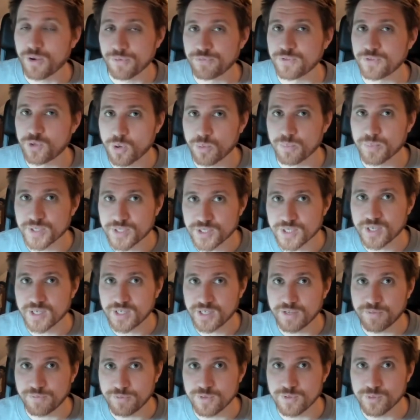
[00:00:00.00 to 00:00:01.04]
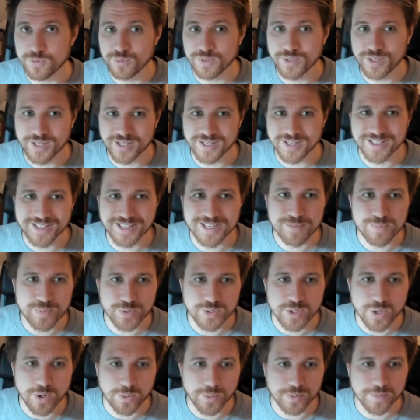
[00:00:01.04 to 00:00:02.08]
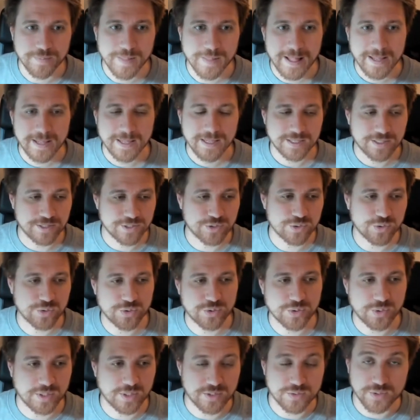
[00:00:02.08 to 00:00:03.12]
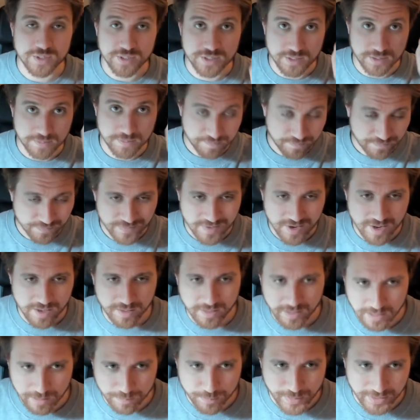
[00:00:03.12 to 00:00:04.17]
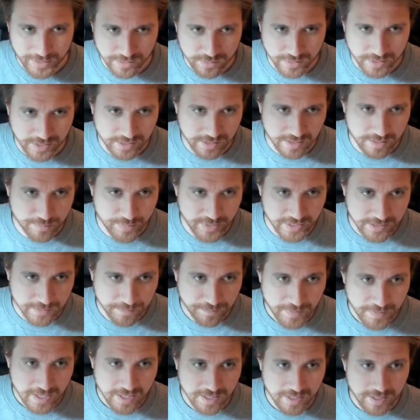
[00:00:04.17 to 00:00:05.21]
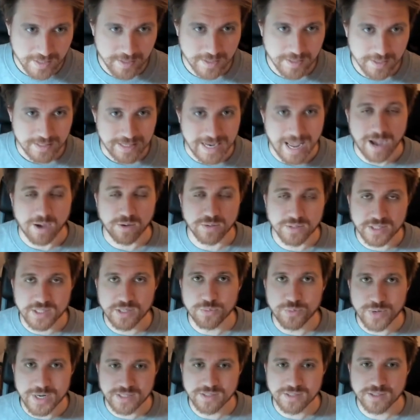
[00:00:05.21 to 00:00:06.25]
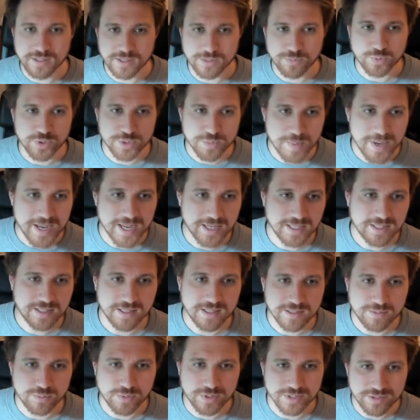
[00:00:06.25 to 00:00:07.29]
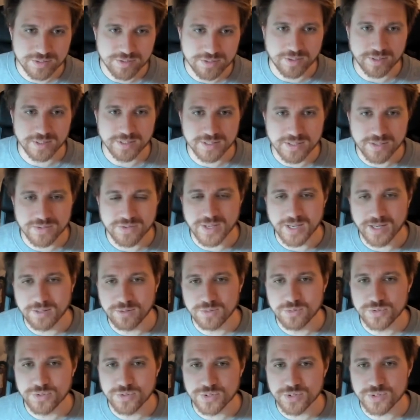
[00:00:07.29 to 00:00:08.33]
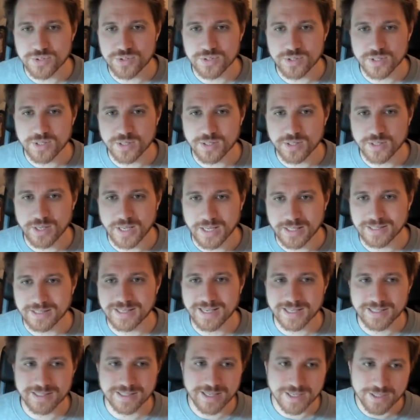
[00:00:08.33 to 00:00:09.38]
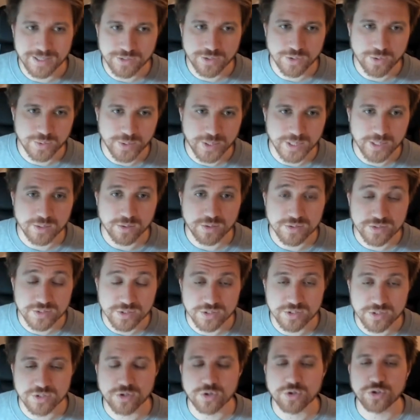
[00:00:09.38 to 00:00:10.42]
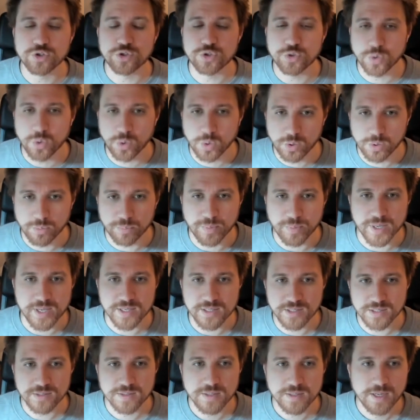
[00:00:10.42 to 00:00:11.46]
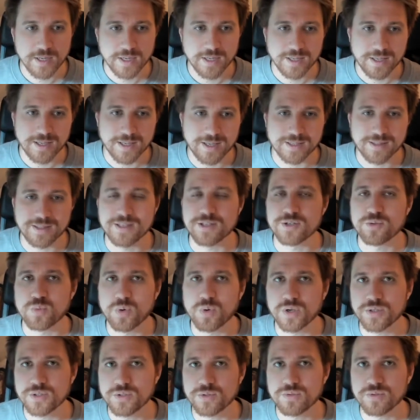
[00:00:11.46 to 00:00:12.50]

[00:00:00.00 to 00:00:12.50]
combat chain if you keep it going. This is also interesting. Get back to that in a bit. Now the errata that was made, it was target attack loses and can gain go again once it's a controller pace, and this was